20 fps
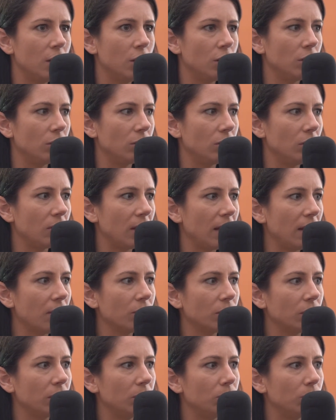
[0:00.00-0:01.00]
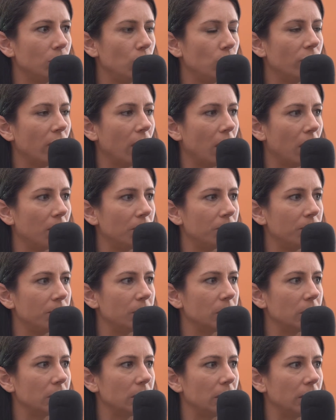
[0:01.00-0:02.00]
really you, you can't really move up
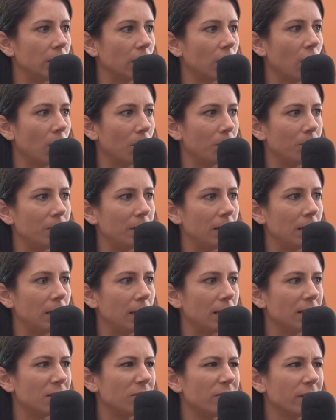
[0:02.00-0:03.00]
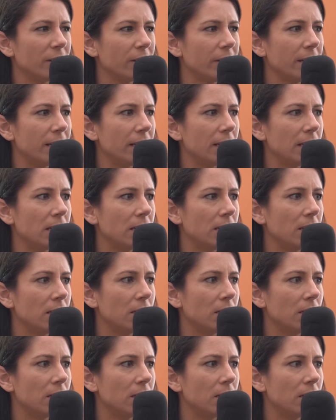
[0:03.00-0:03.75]
in a company. It's very